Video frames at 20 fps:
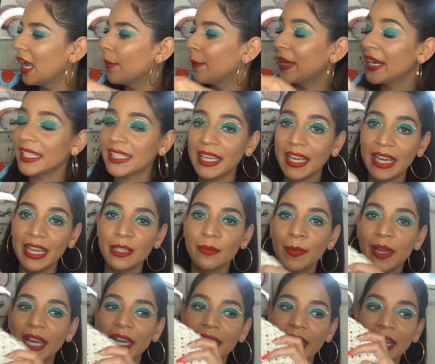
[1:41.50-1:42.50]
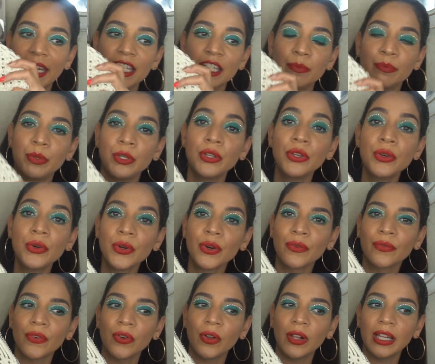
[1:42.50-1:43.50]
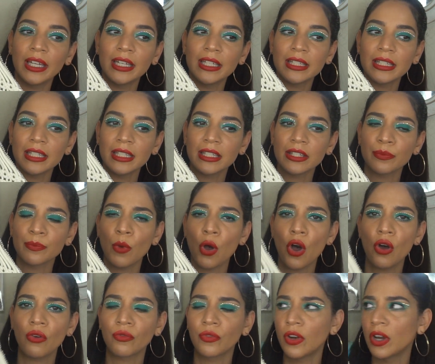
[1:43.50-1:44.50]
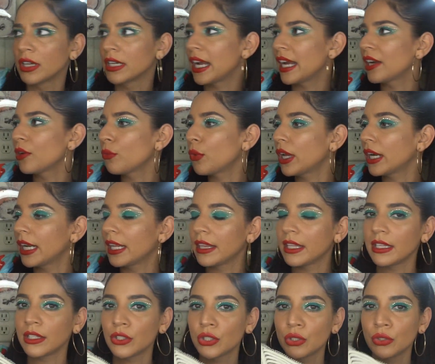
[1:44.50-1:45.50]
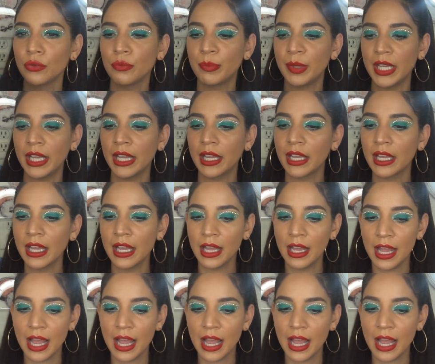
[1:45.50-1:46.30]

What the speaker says: But it's handmade and it's beautiful, and it's this small rug. I didn't want anything too big.